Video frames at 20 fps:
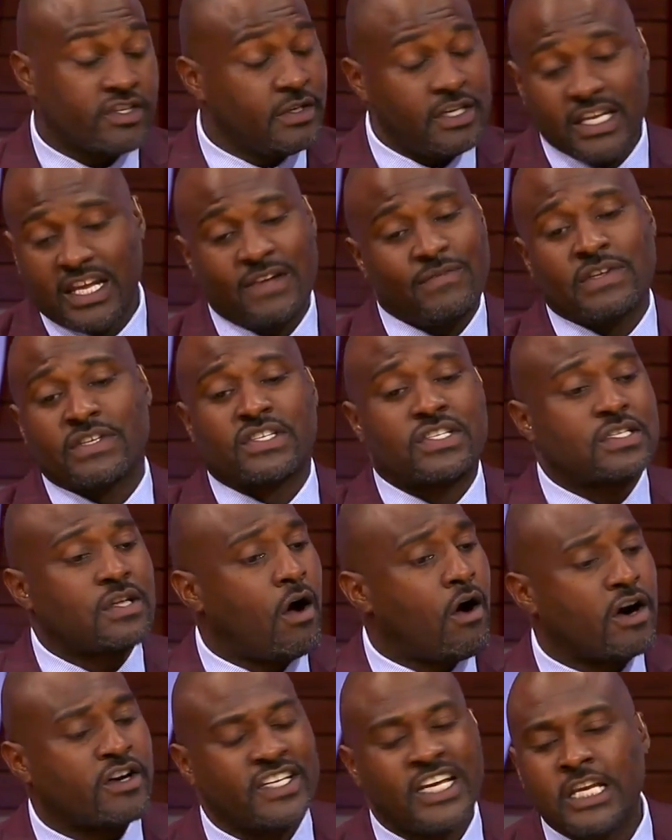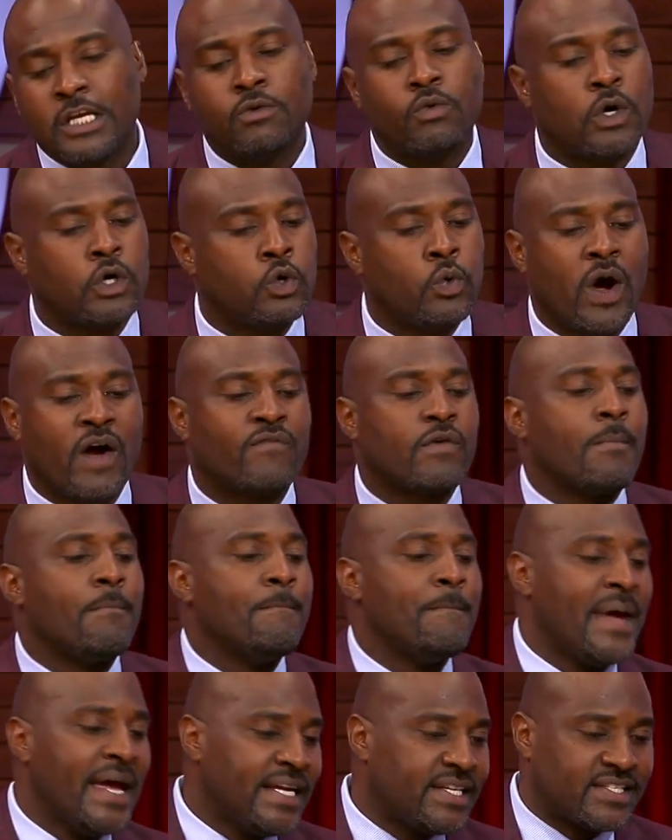and even stars, anyone who ever
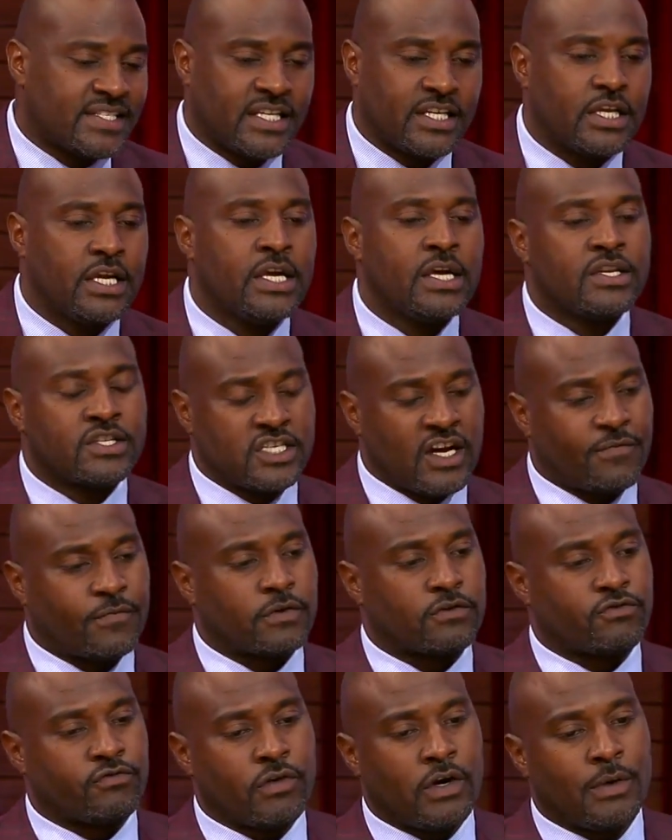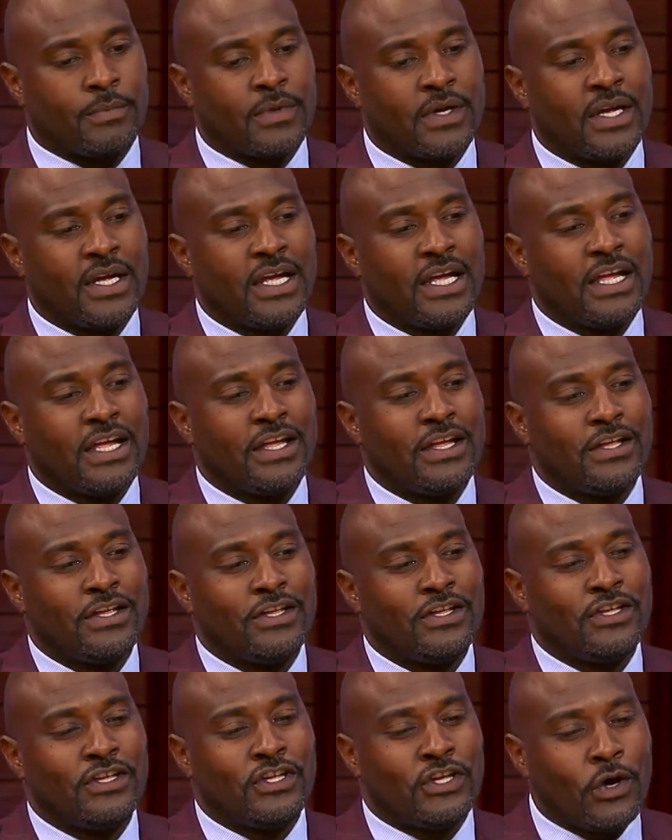makes it suffers from.
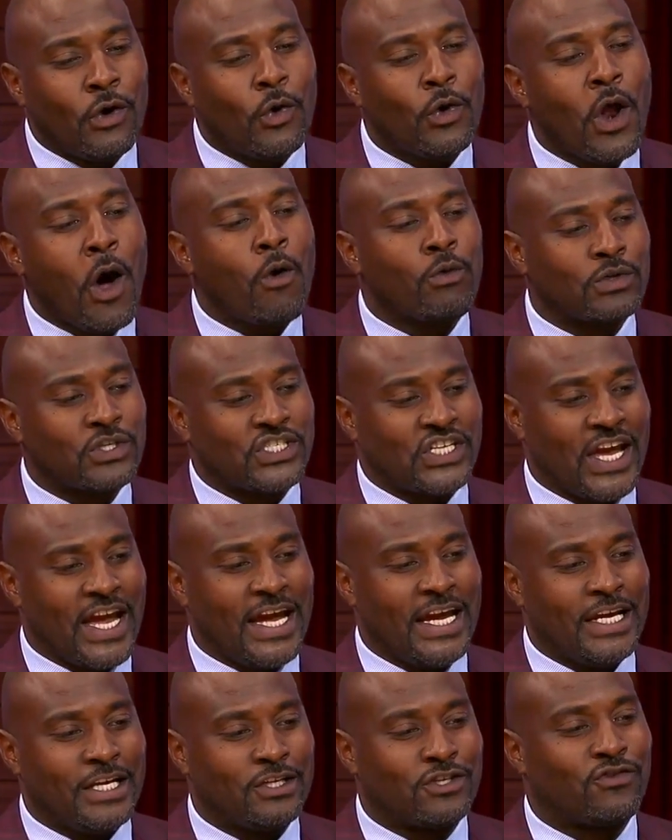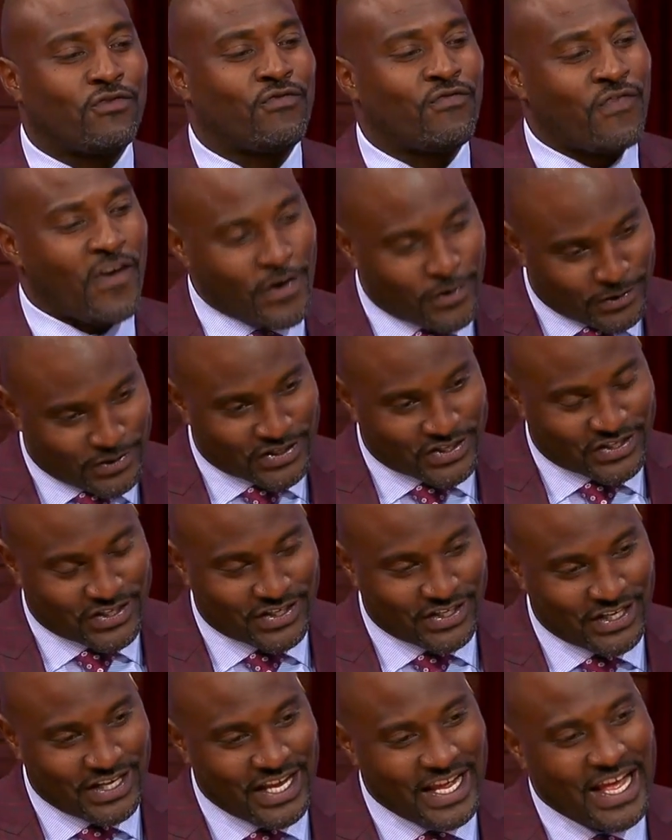You don't change first.
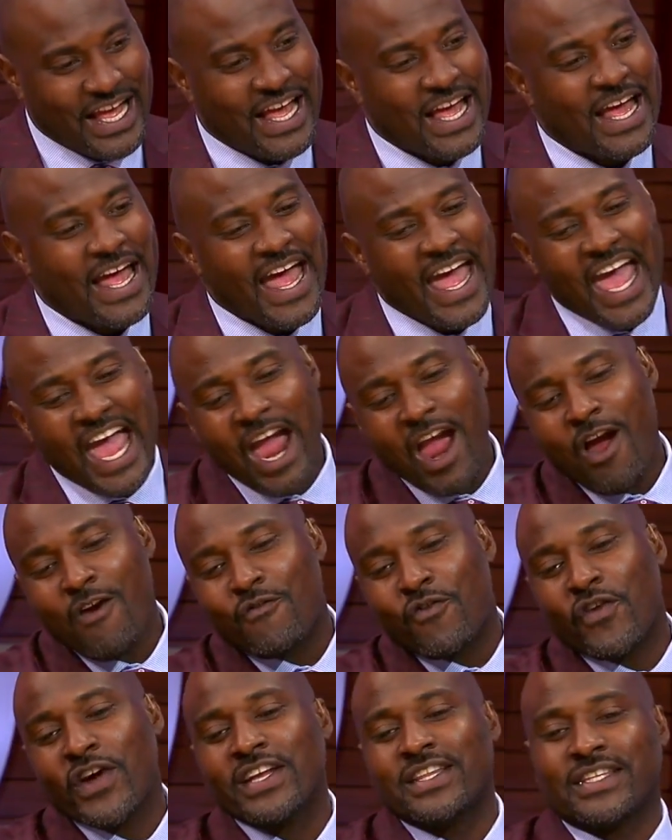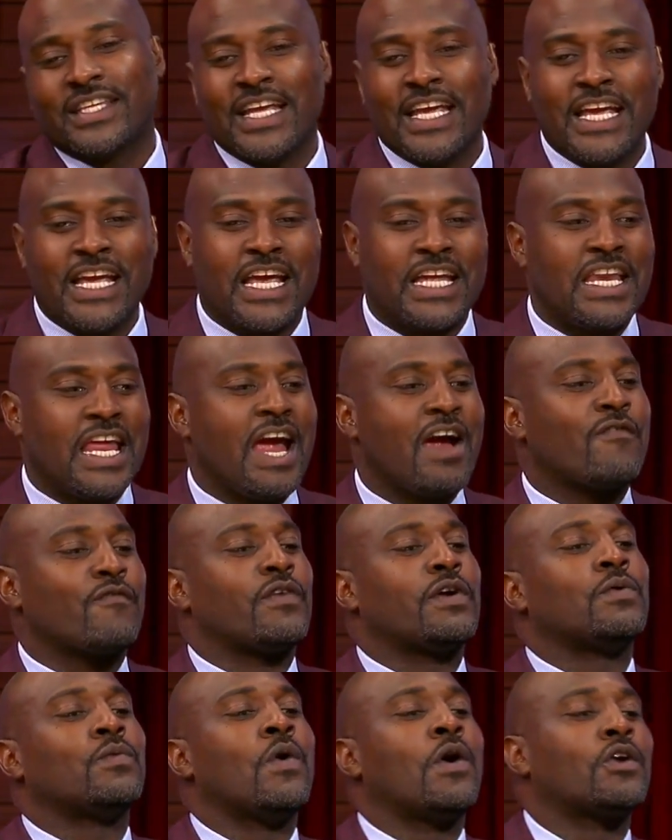Everything and
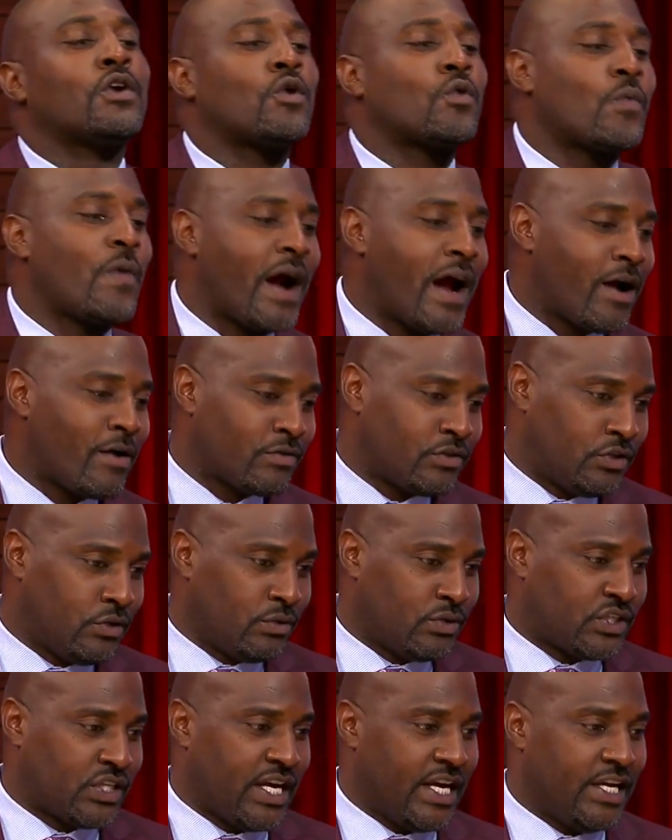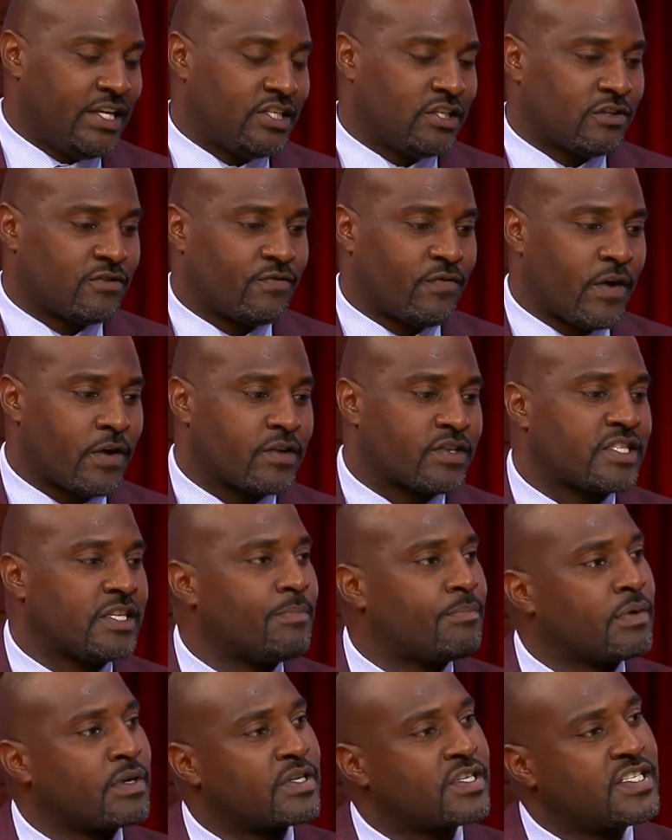everyone around you changes first in
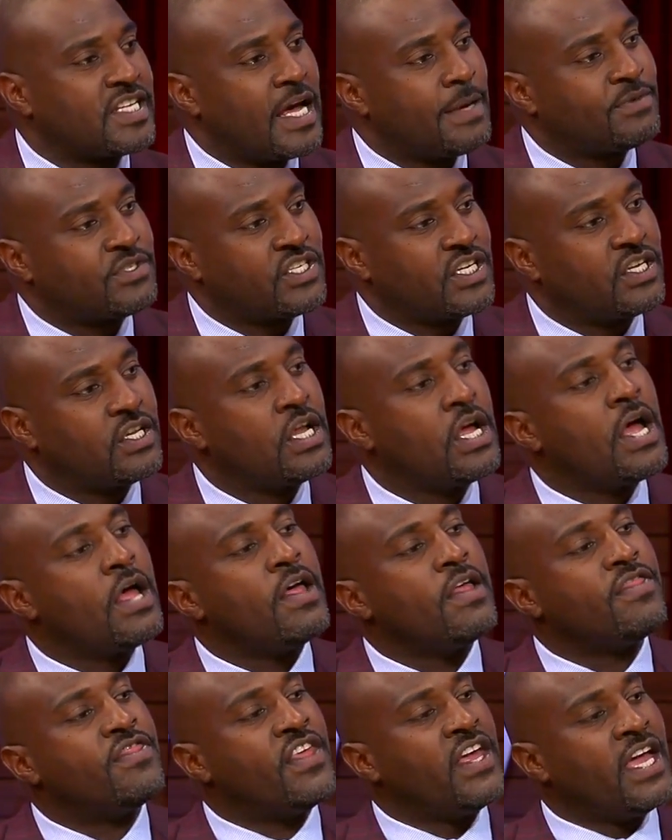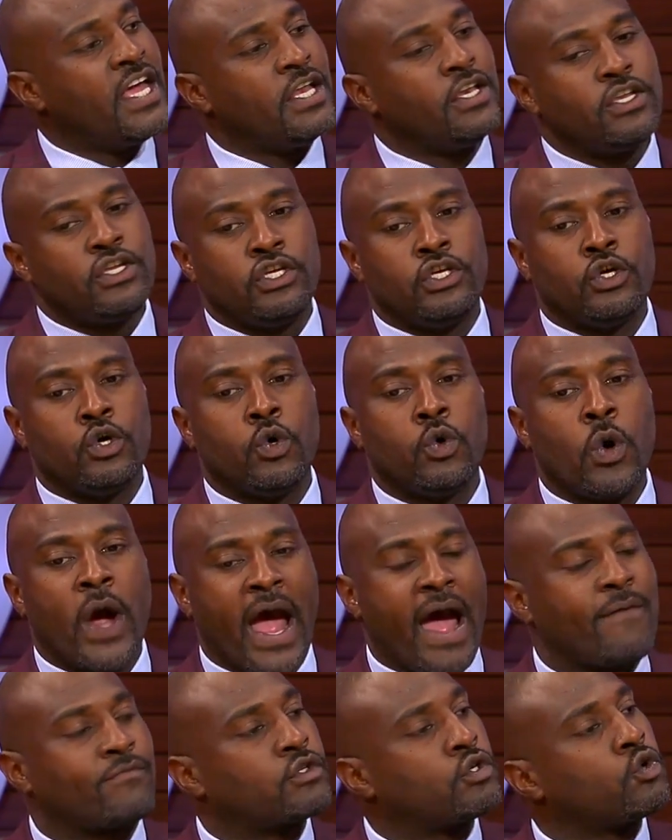perception, then you
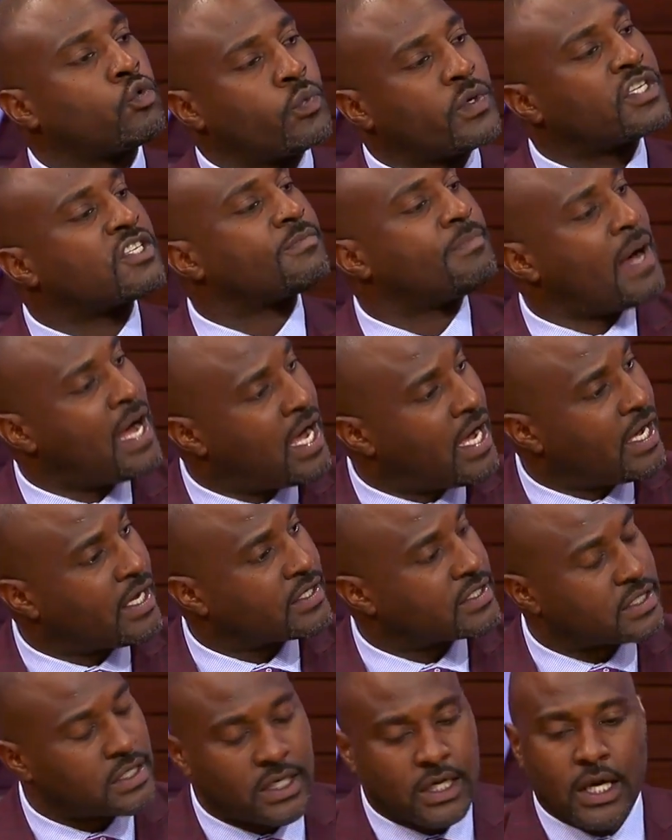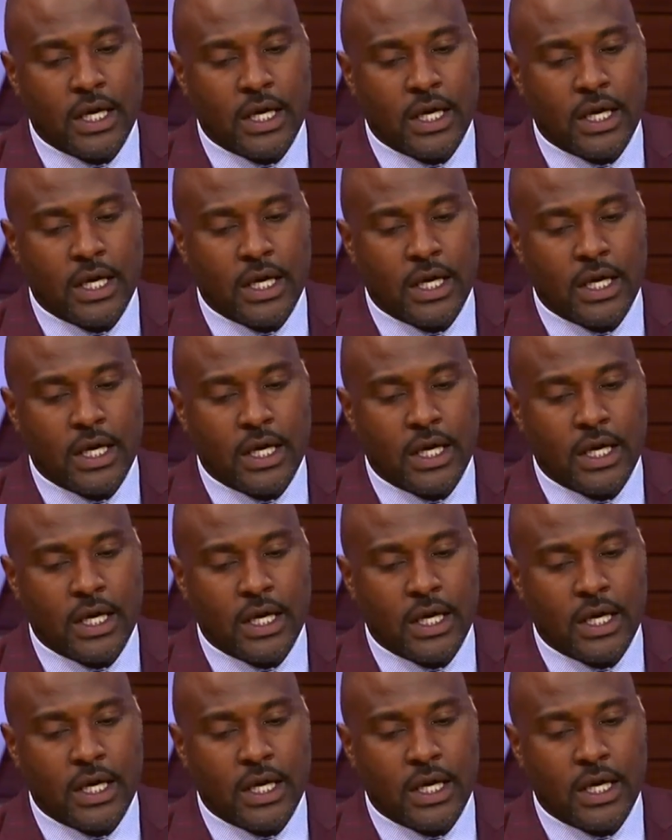have to respond.